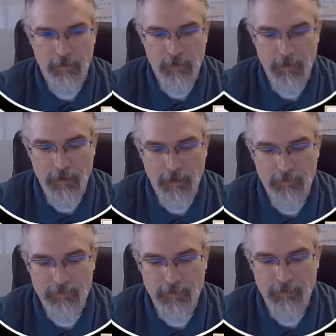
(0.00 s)
and
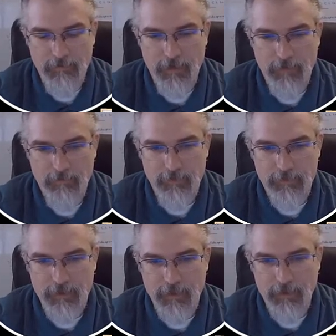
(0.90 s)
we'll say five, we'll
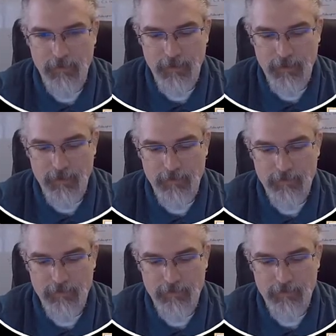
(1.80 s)
say uh,